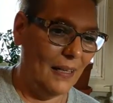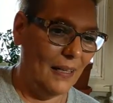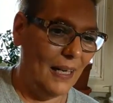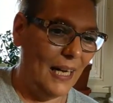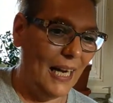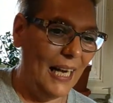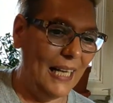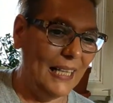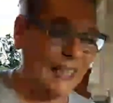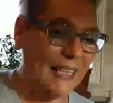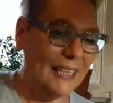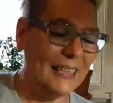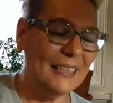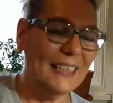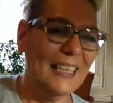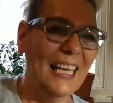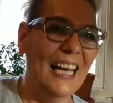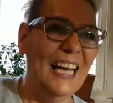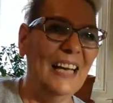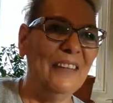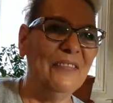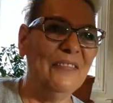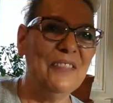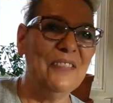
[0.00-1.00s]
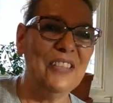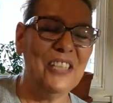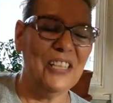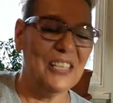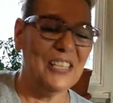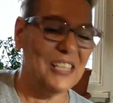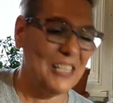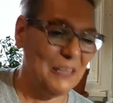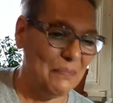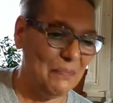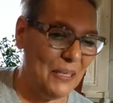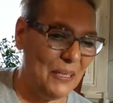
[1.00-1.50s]
I can laugh
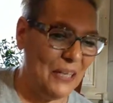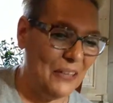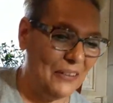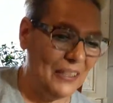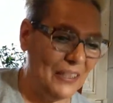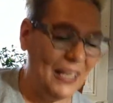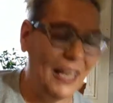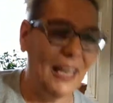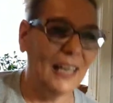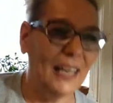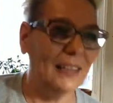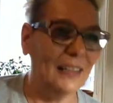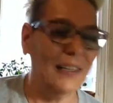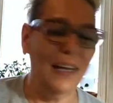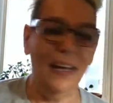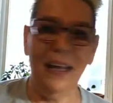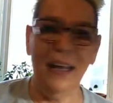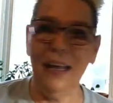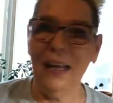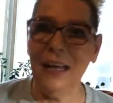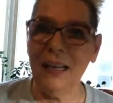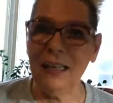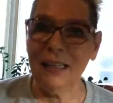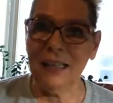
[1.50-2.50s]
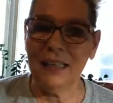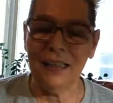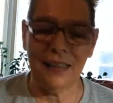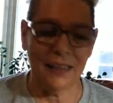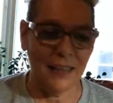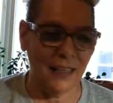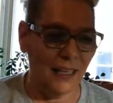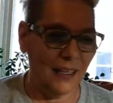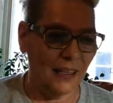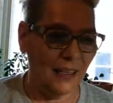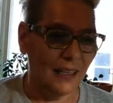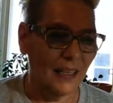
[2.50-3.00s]
just about at
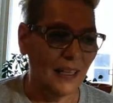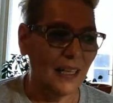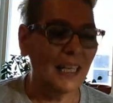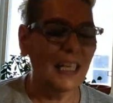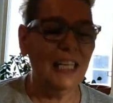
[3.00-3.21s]
anything.